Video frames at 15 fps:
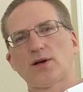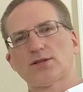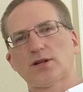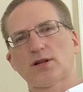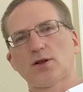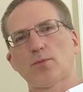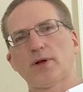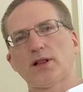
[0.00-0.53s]
is a
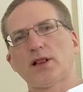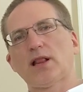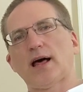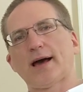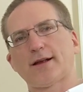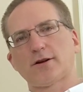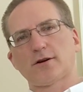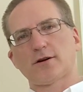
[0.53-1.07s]
little bit
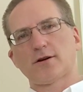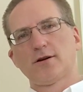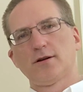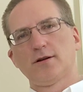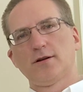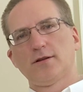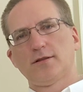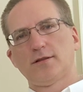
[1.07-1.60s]
lighter
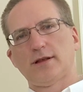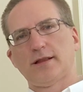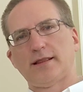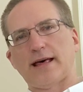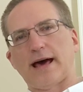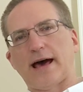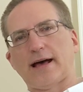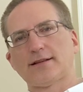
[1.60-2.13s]
than
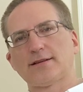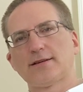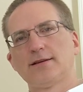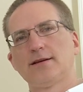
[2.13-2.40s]
that.